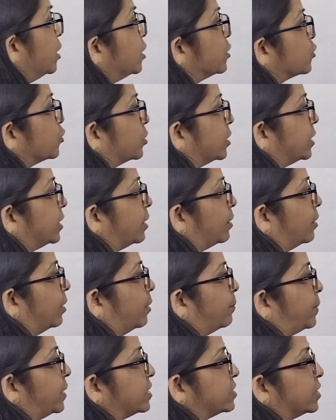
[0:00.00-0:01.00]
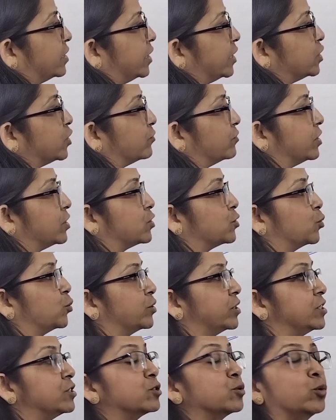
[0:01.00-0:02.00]
So the percentage of the
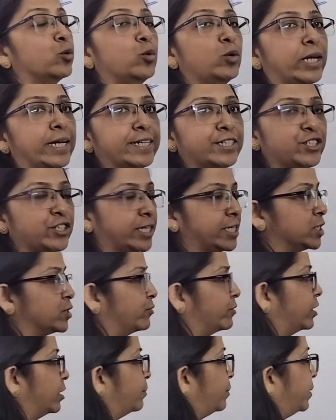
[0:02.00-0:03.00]
students who like chess will